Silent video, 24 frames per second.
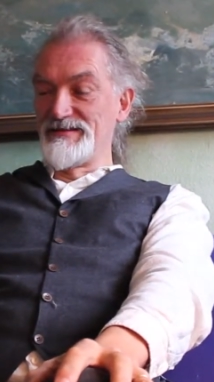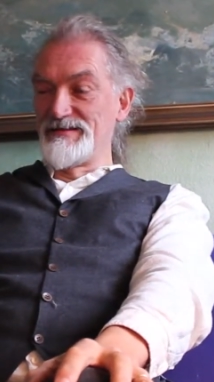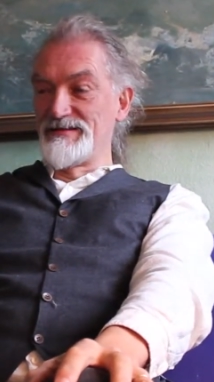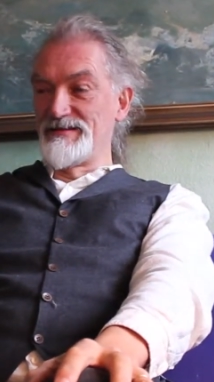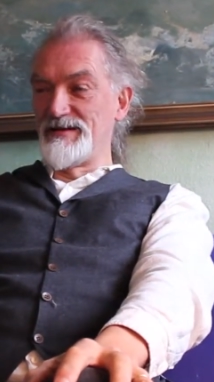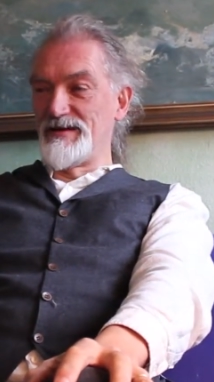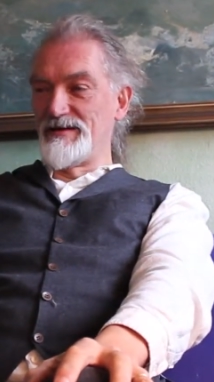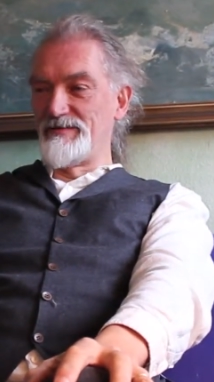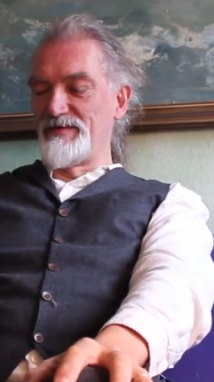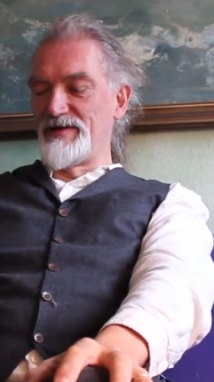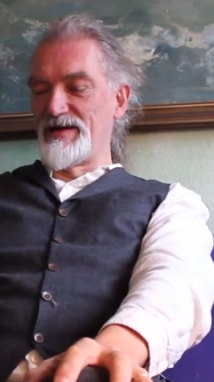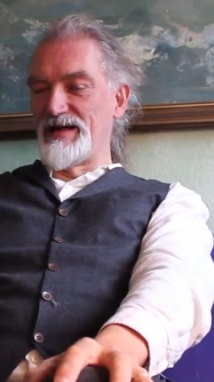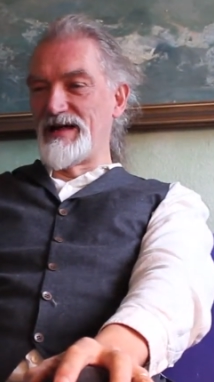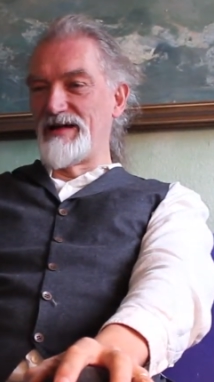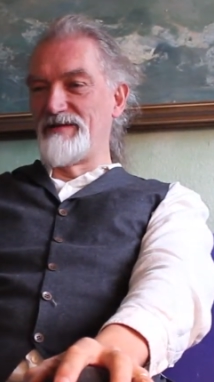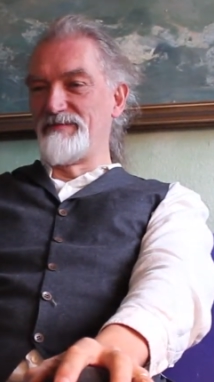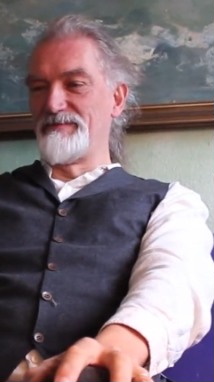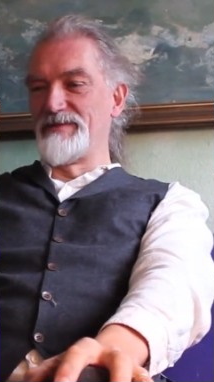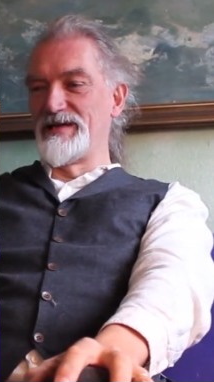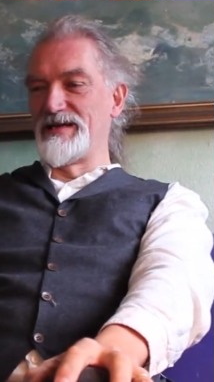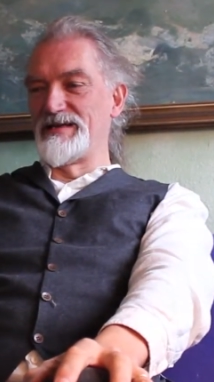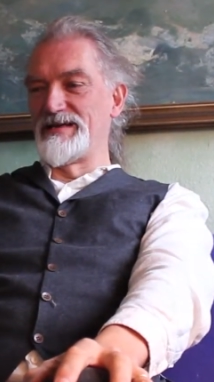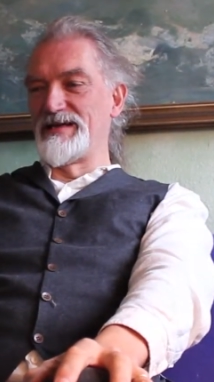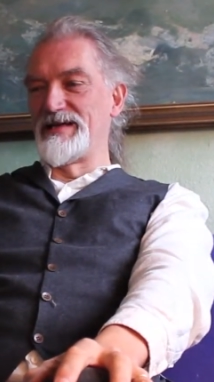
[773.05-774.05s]
cover I
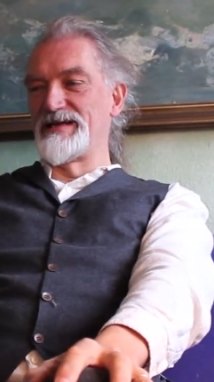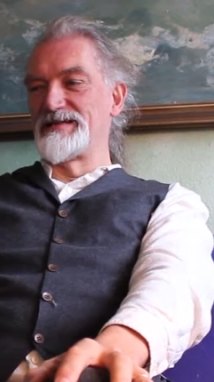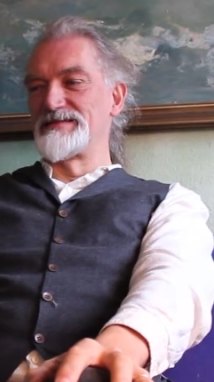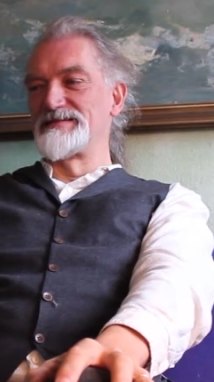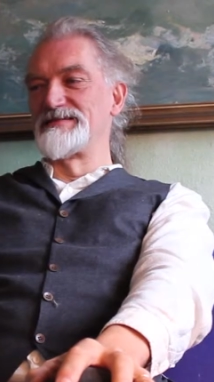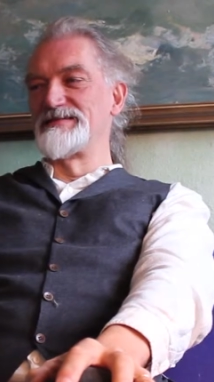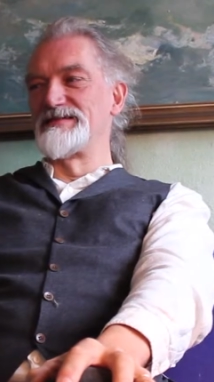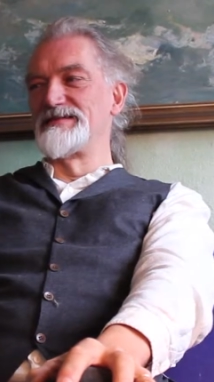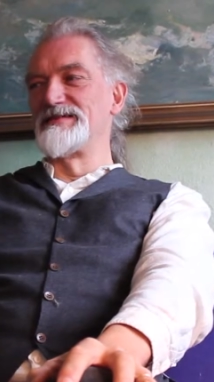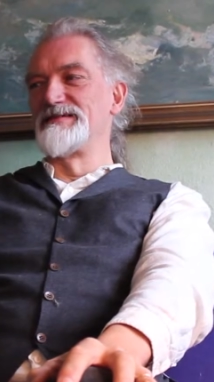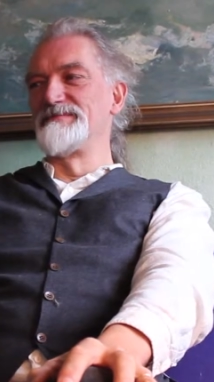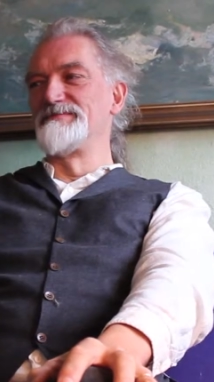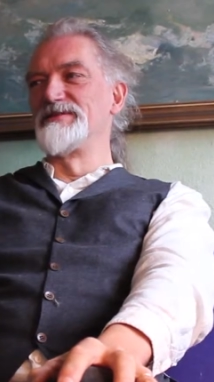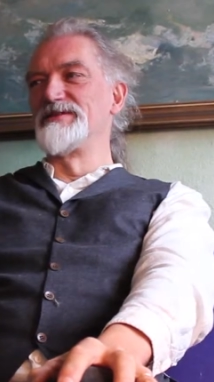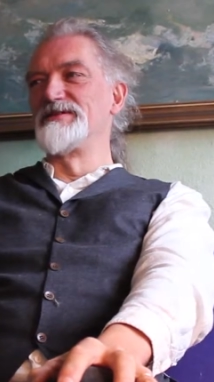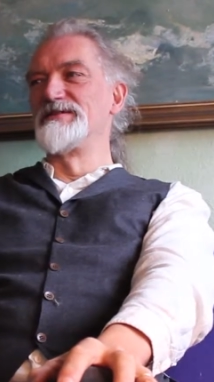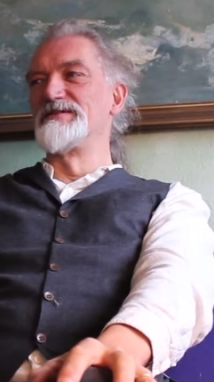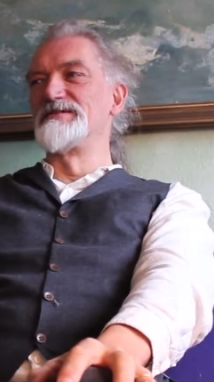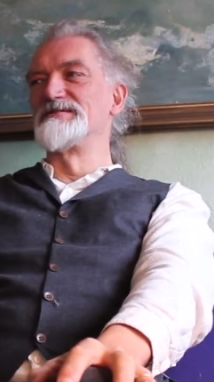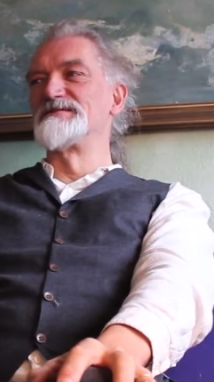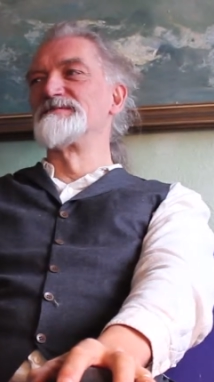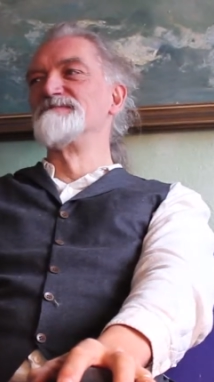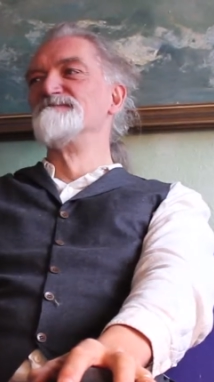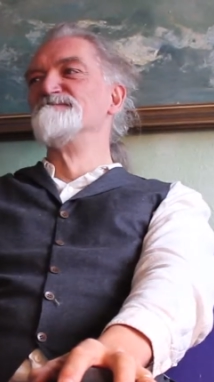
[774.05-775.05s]
made, actually,
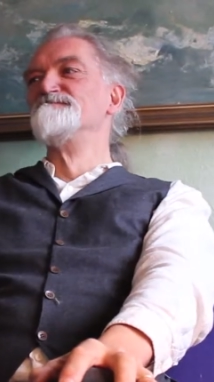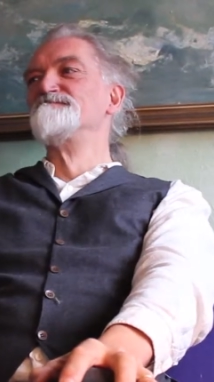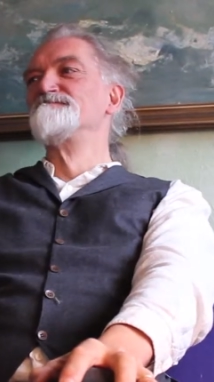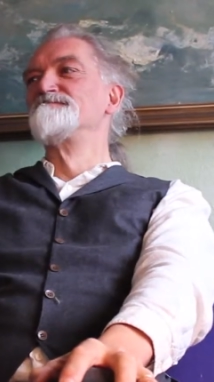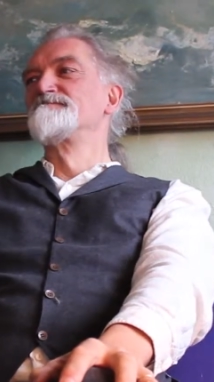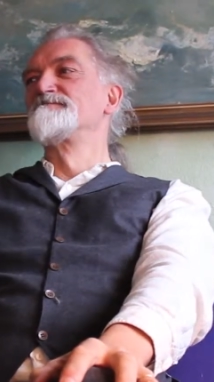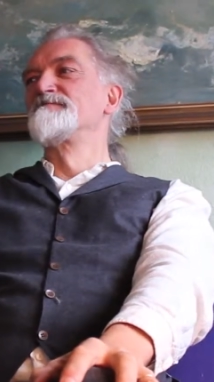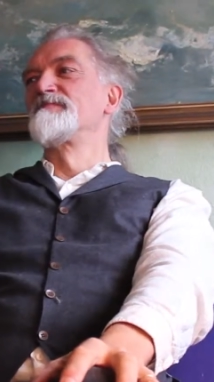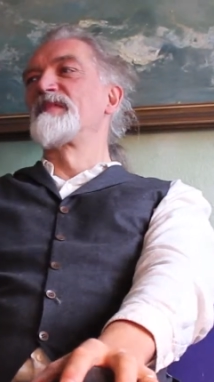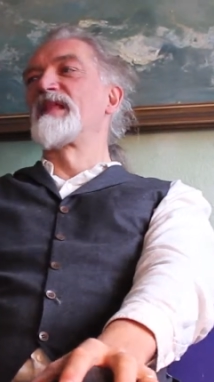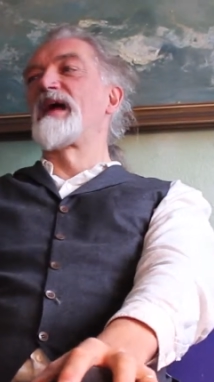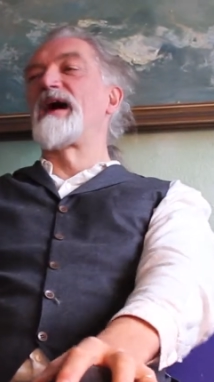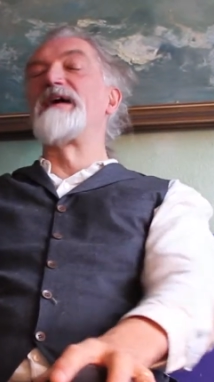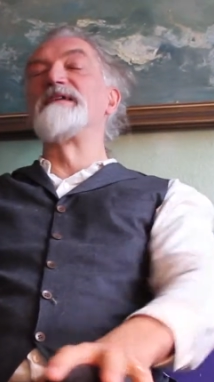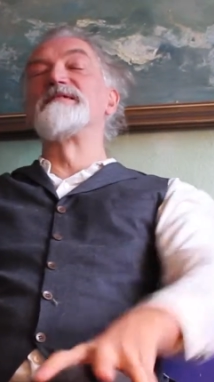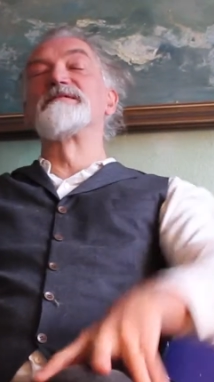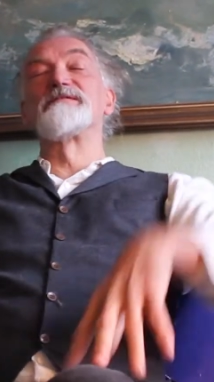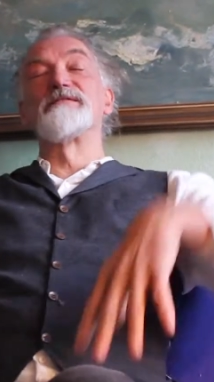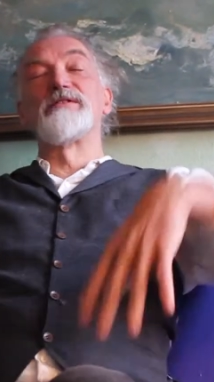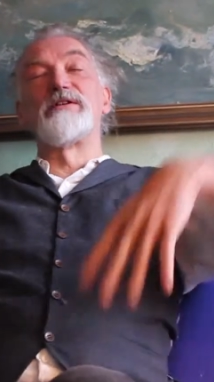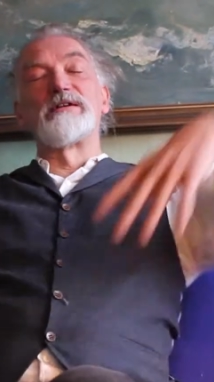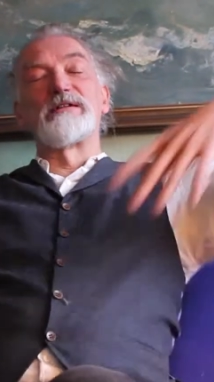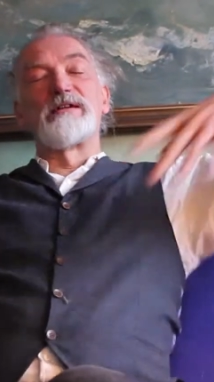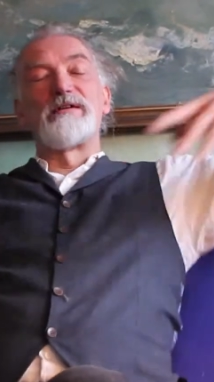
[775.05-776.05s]
because I
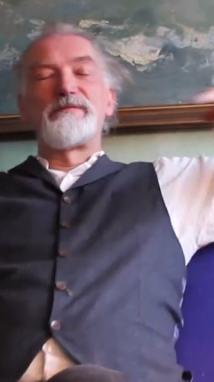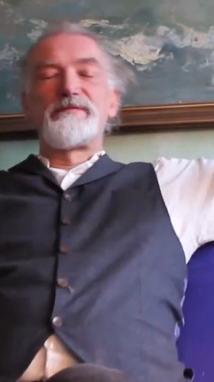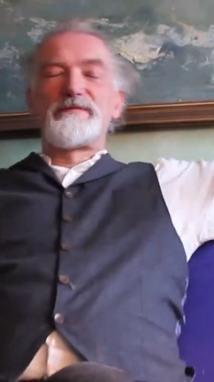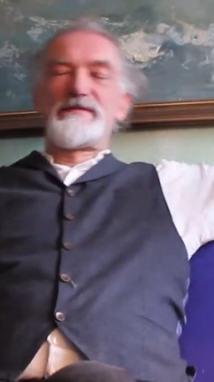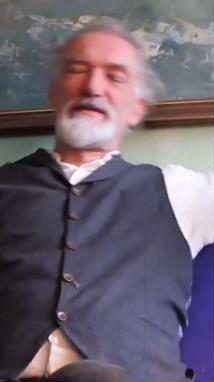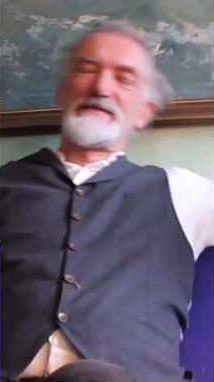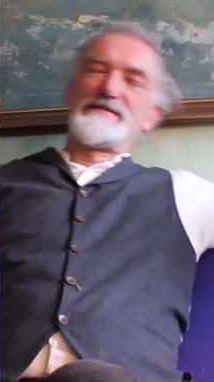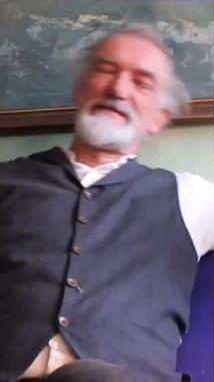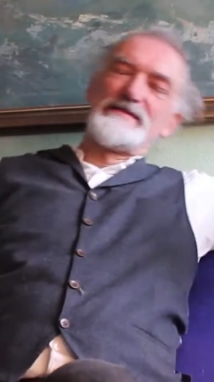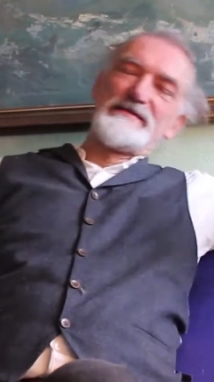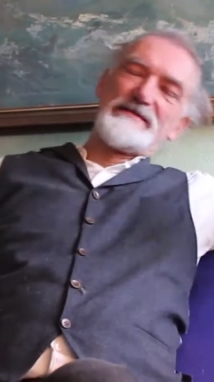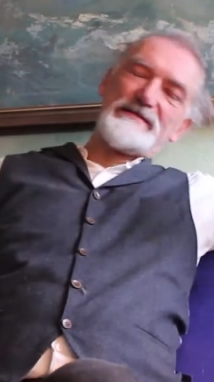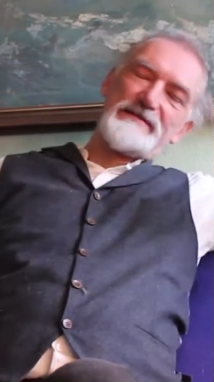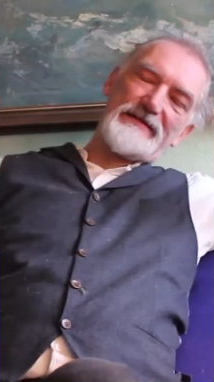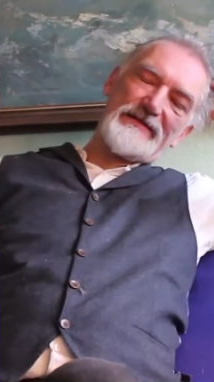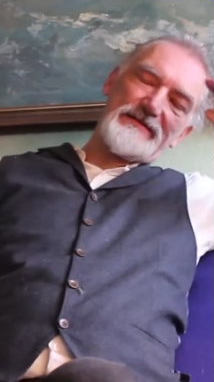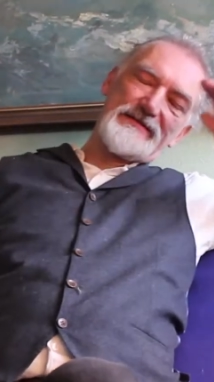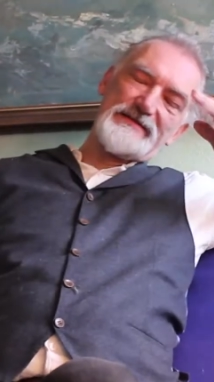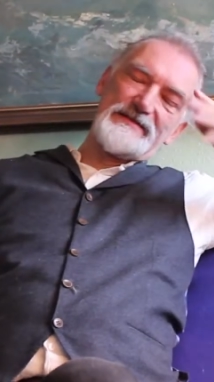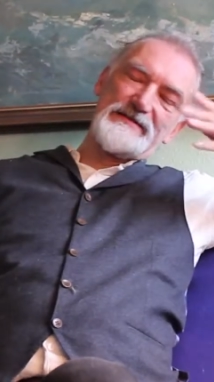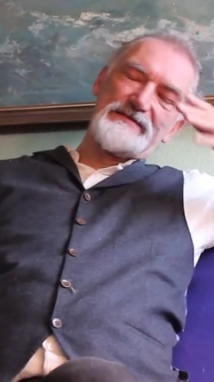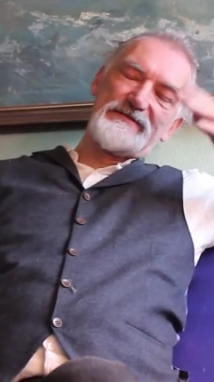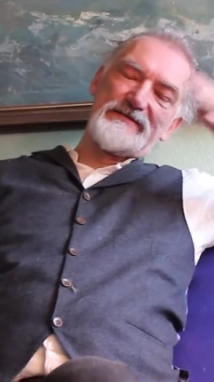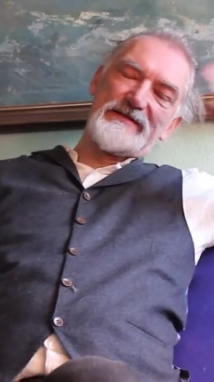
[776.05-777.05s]
thought of the
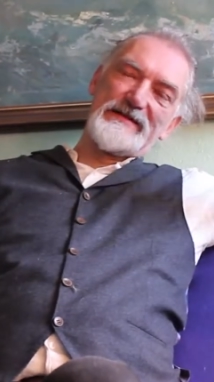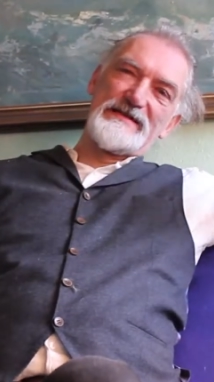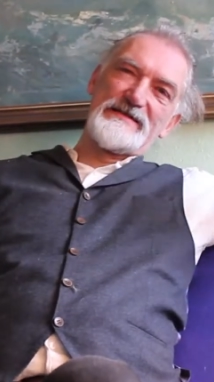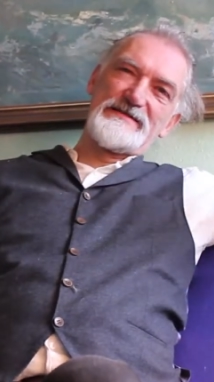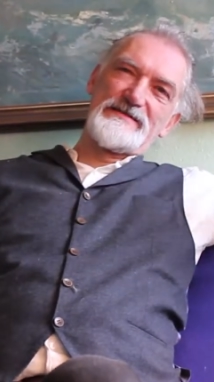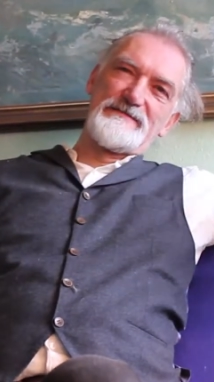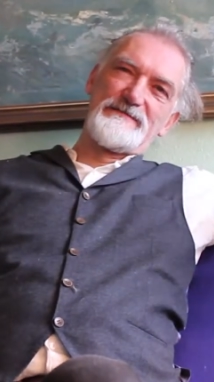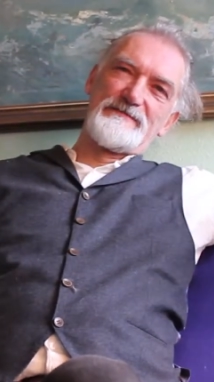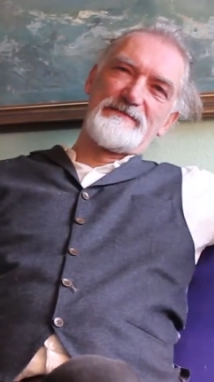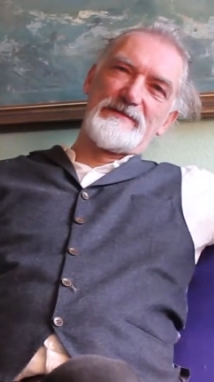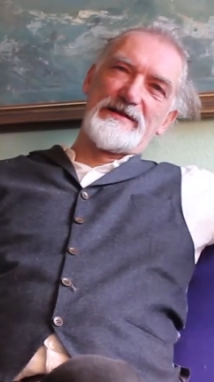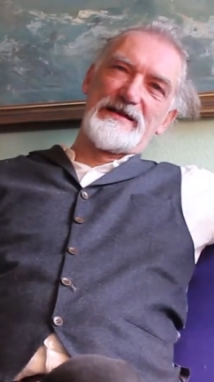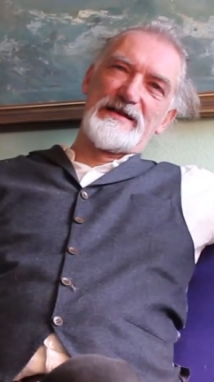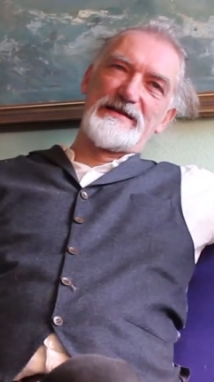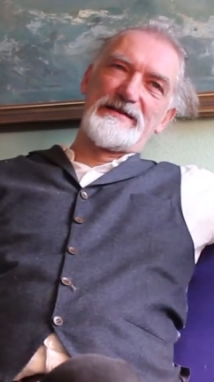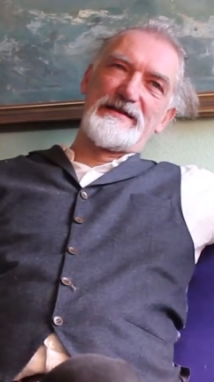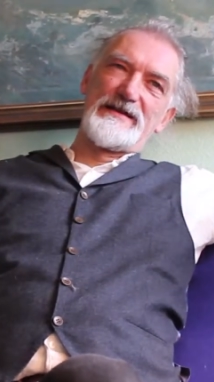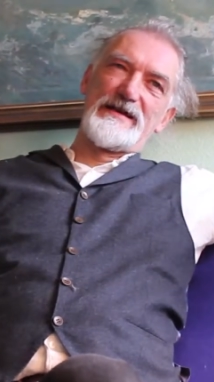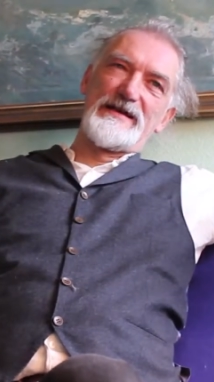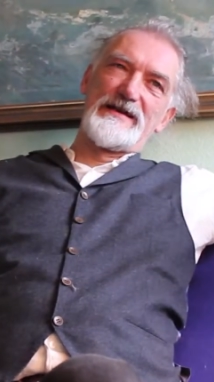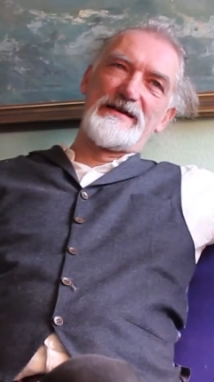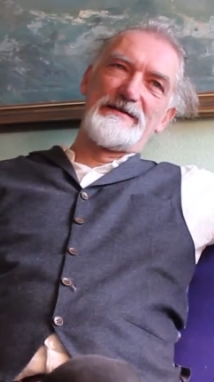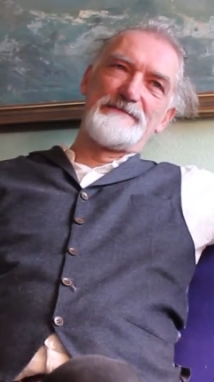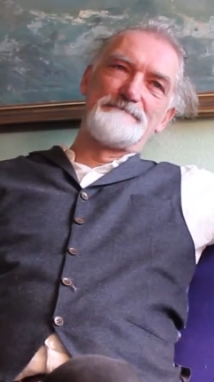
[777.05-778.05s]
situation where
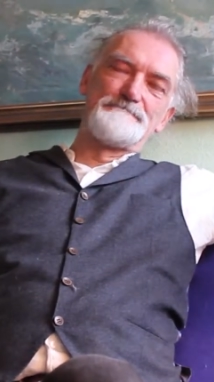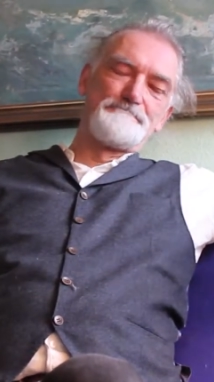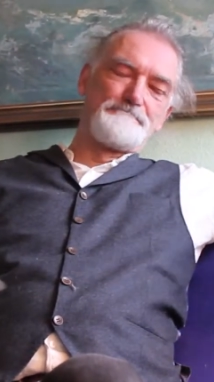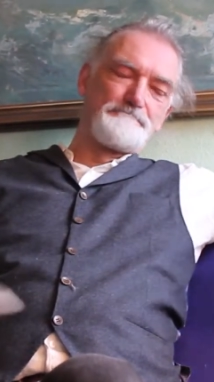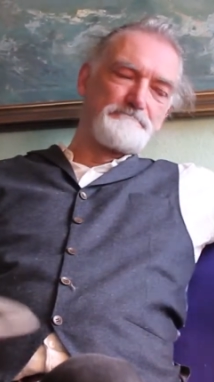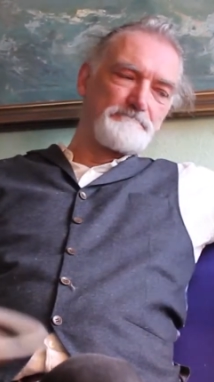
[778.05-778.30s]
they